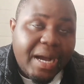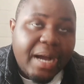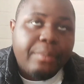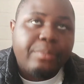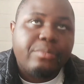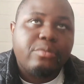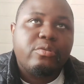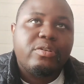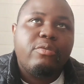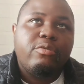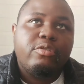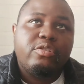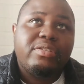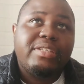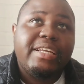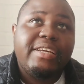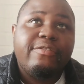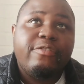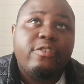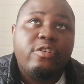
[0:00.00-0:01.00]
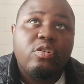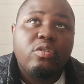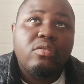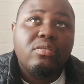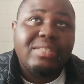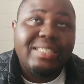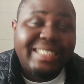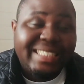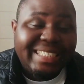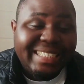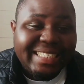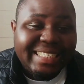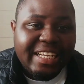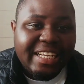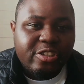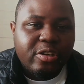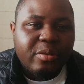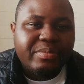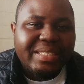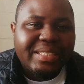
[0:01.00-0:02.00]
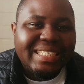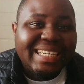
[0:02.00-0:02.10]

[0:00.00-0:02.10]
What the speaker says: So that was take for your dinner, something